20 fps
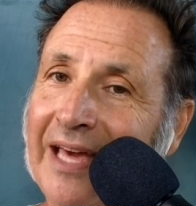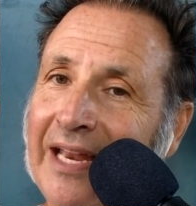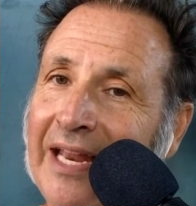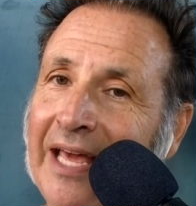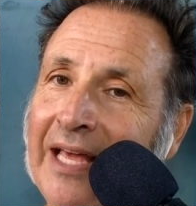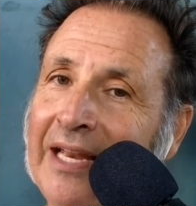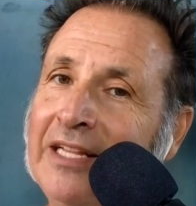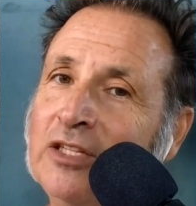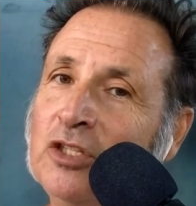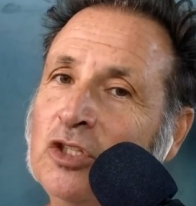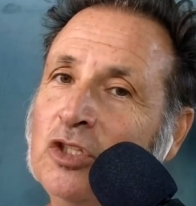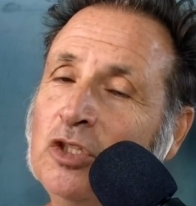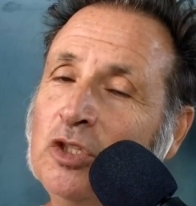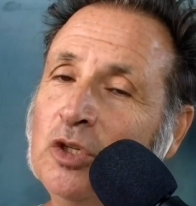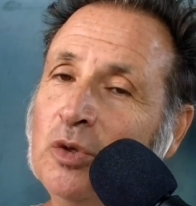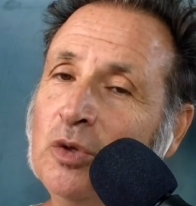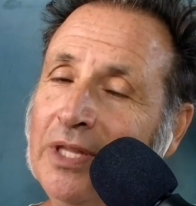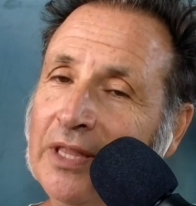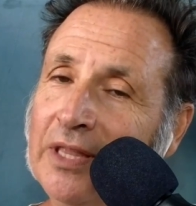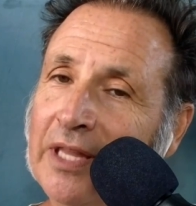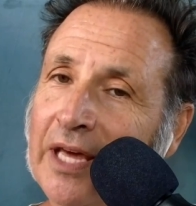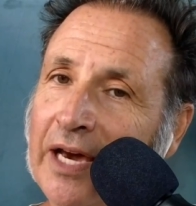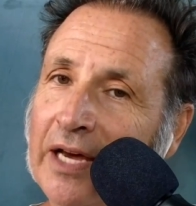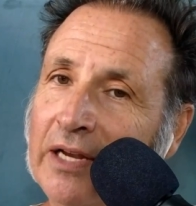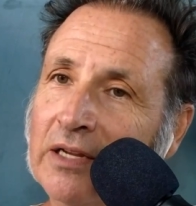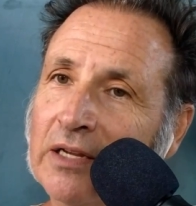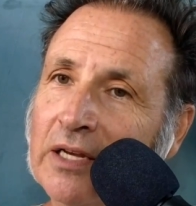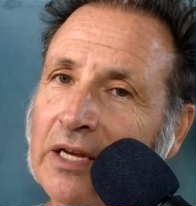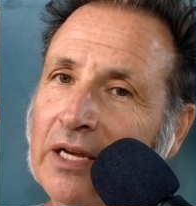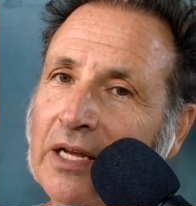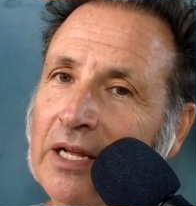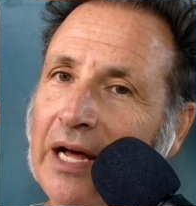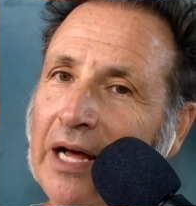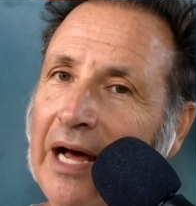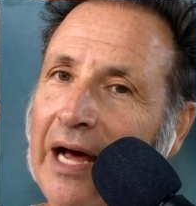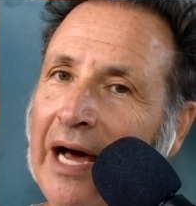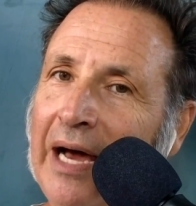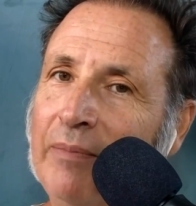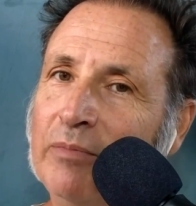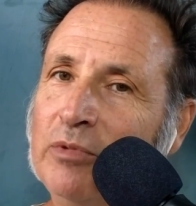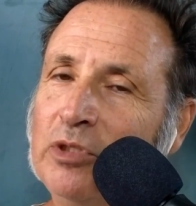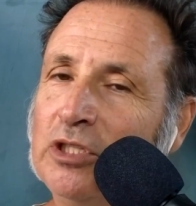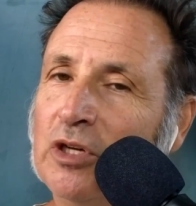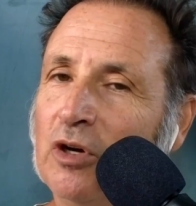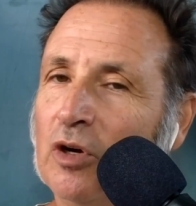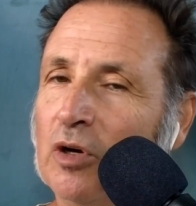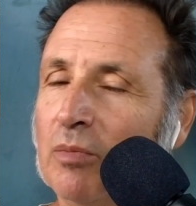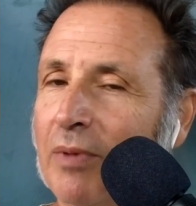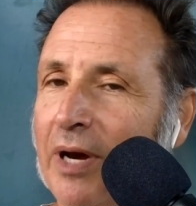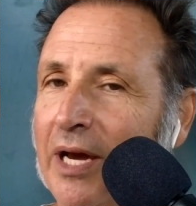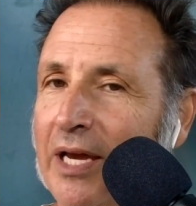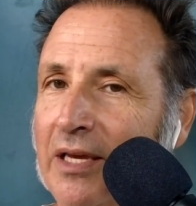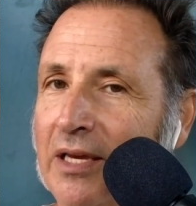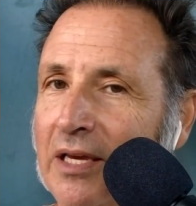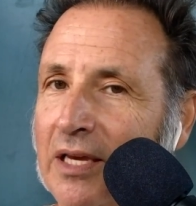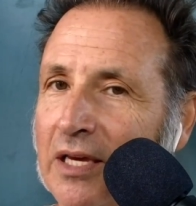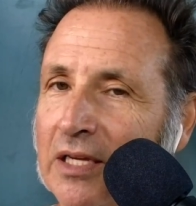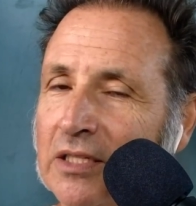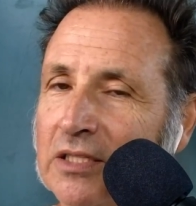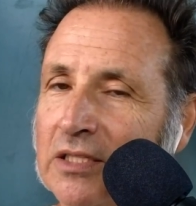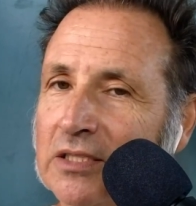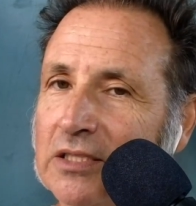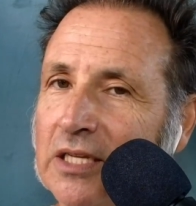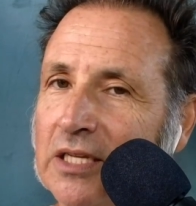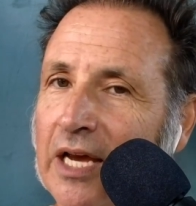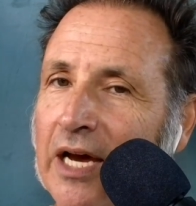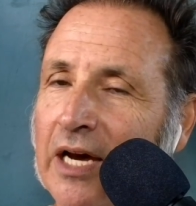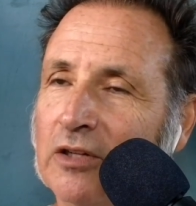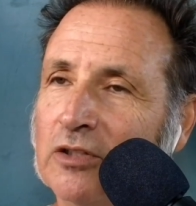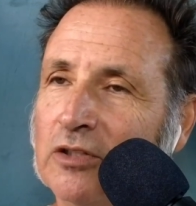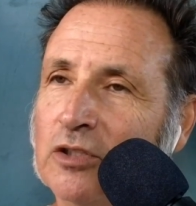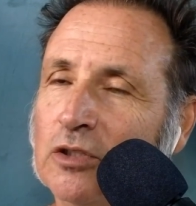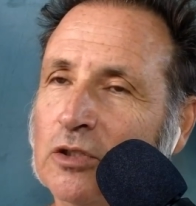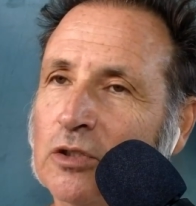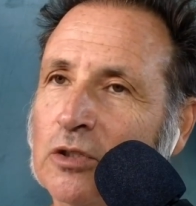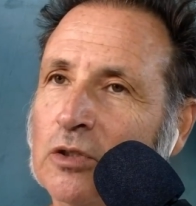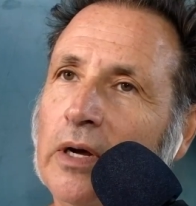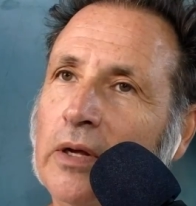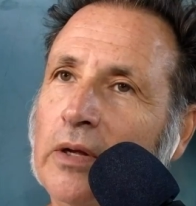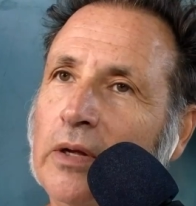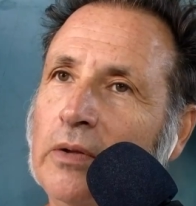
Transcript: And in doing that, I'm showing my kids how to